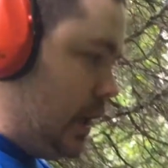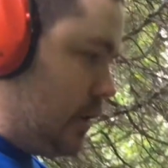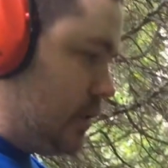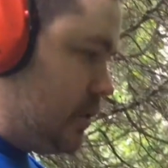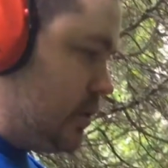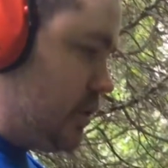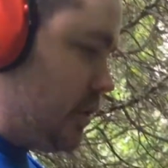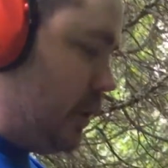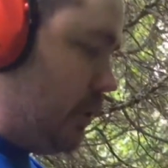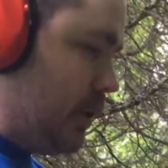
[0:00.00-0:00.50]

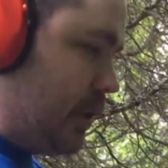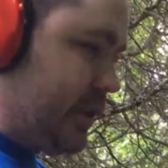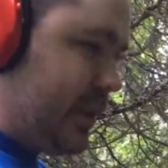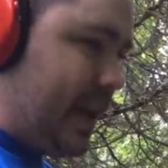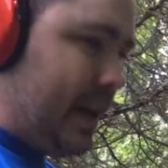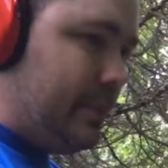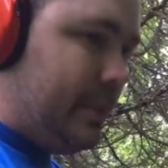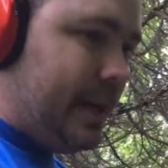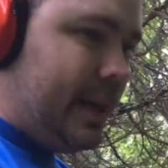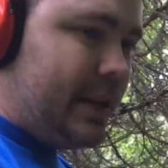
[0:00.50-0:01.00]
So what
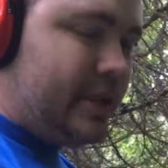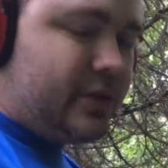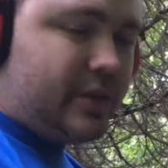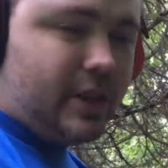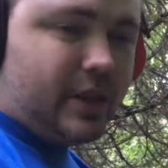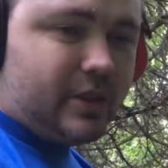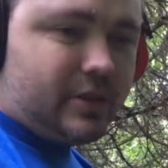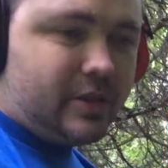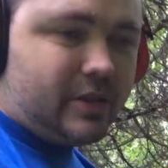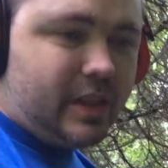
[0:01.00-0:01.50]
that means
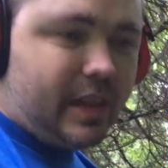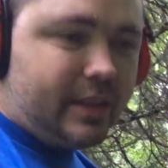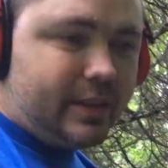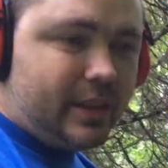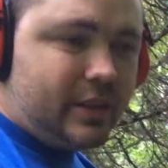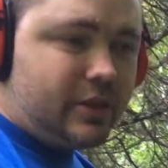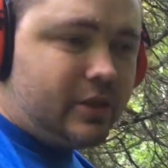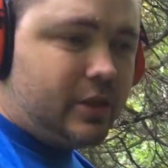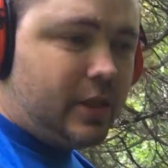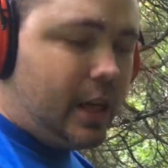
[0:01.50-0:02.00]
is that
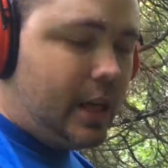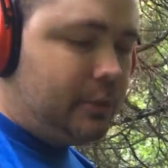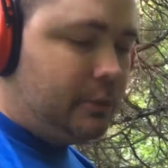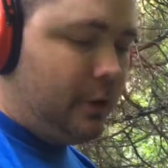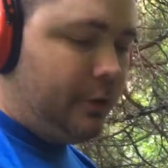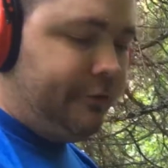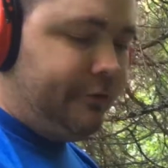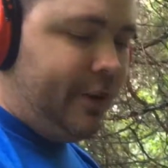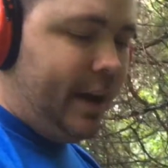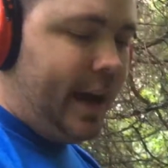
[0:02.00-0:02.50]
this gun
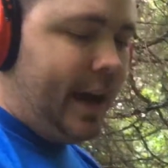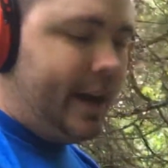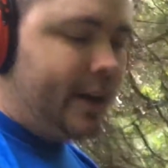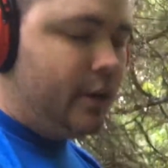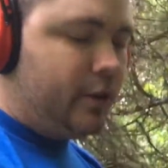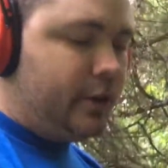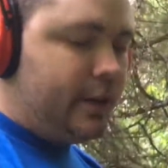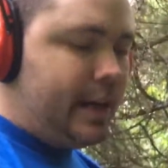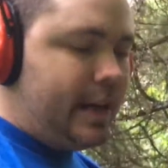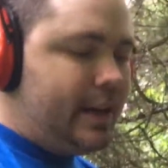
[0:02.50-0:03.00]
will
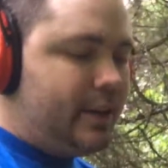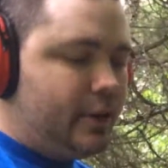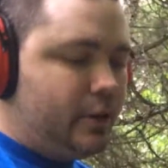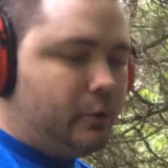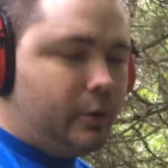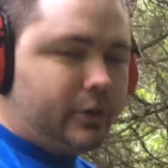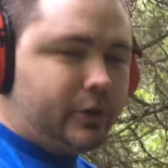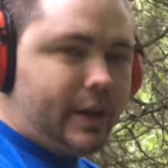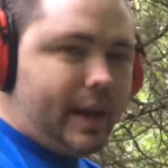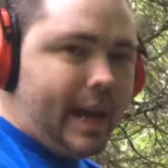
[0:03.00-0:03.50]
fire either
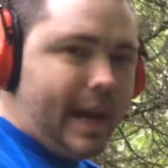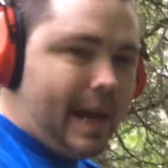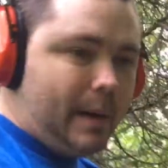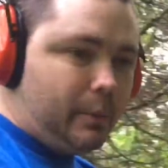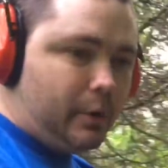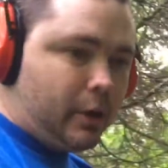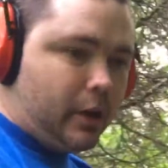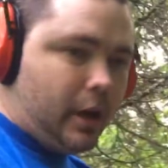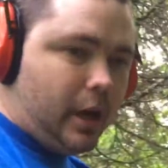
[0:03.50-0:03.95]
with the hammer